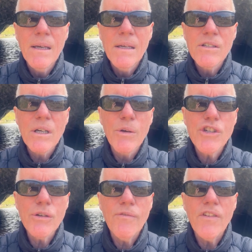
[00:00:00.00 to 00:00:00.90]
So we
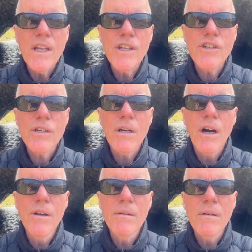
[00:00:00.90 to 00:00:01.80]
should finish
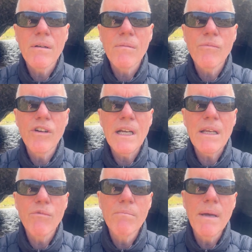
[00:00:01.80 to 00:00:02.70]
on really
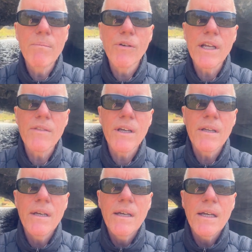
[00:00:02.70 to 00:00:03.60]
remembering that
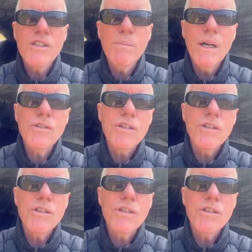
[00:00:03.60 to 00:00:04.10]
it's most